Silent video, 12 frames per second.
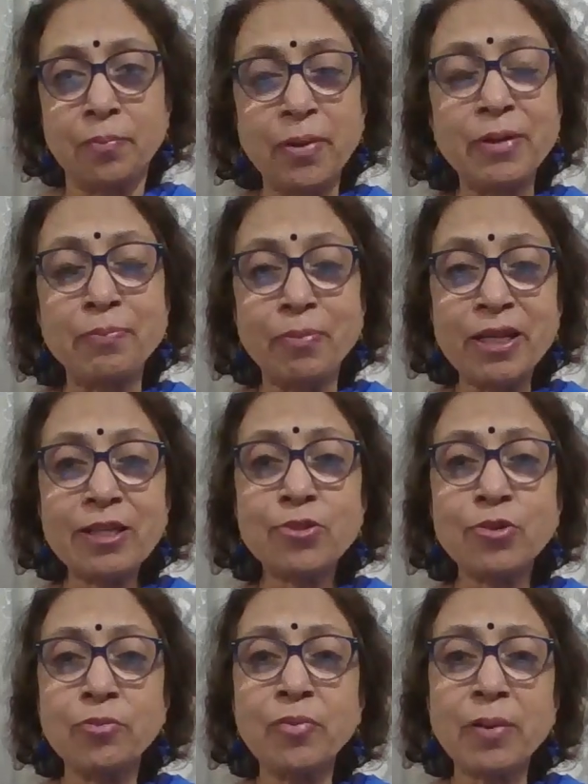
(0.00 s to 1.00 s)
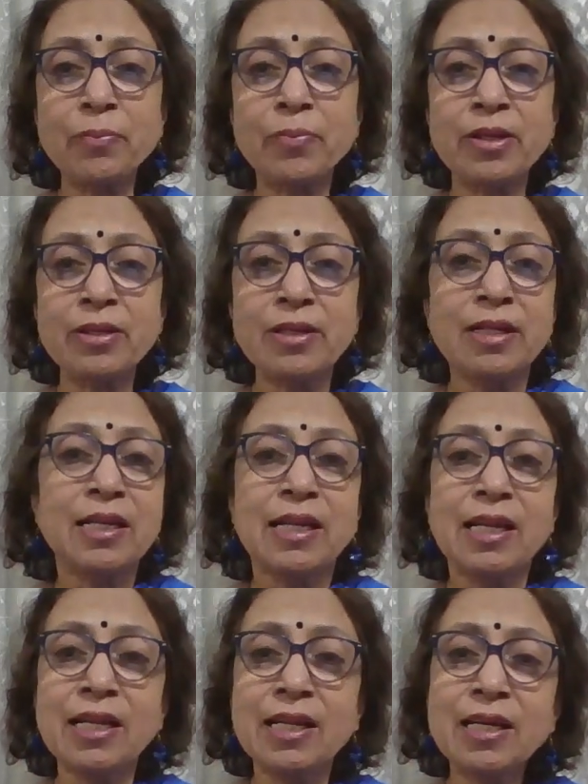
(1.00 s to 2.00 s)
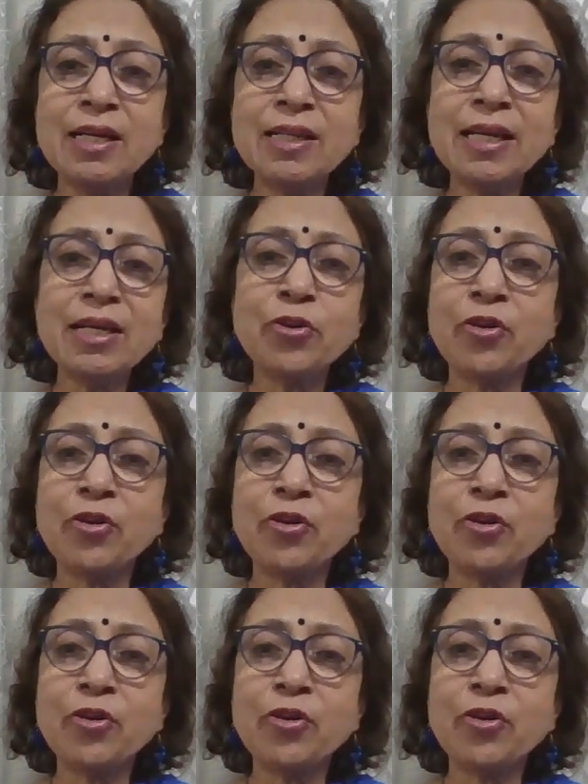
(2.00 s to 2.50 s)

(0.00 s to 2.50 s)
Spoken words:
But please remember, learning